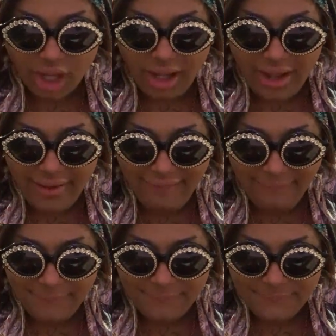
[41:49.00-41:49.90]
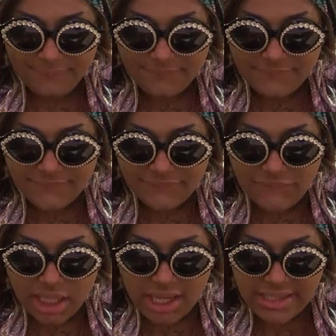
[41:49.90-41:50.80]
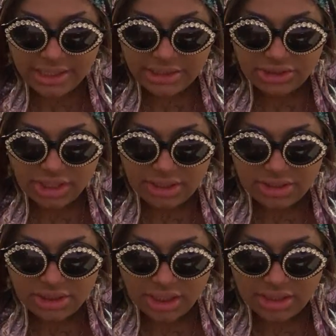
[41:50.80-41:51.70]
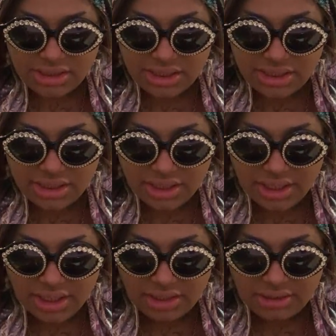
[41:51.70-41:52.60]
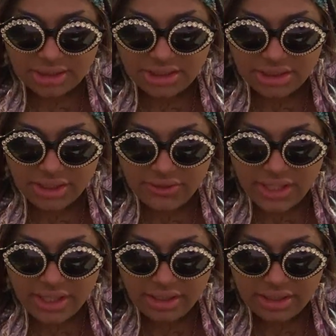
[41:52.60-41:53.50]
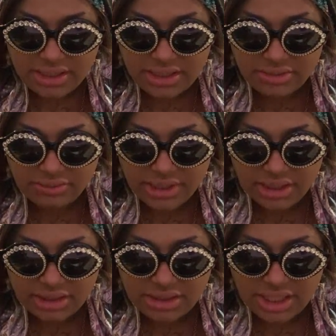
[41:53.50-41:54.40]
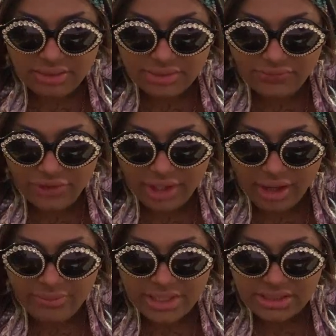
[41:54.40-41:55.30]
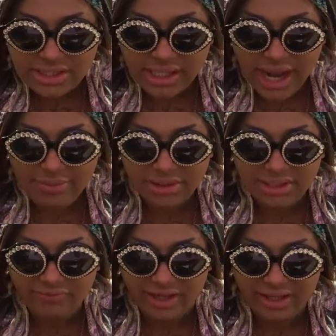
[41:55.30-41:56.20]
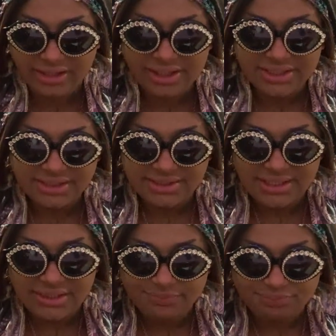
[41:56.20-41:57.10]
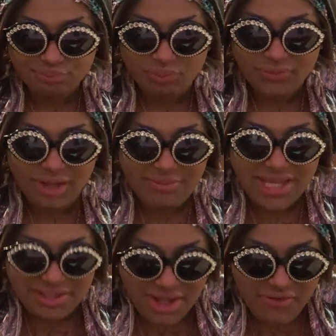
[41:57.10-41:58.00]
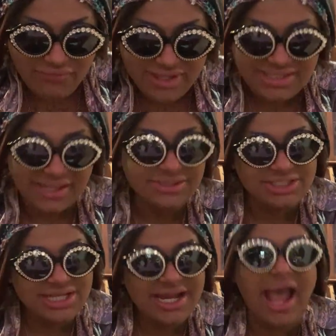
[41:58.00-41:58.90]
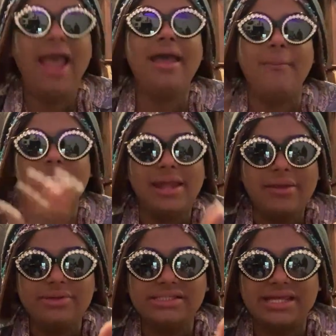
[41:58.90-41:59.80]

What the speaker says: Another astrologer on said not to go there. He did a reading and said it was very ominous there. I believe it. Meatloaf, essentially. But it was